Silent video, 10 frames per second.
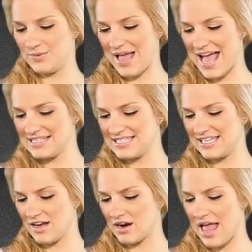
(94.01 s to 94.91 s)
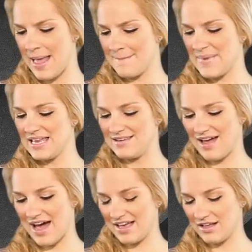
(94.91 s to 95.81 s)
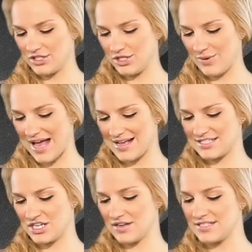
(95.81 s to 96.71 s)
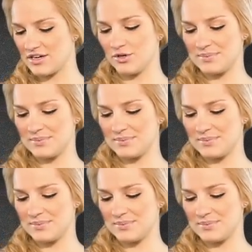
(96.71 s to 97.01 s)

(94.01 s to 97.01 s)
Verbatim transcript: To at ERM, Niall, you asked, Chelsea, are you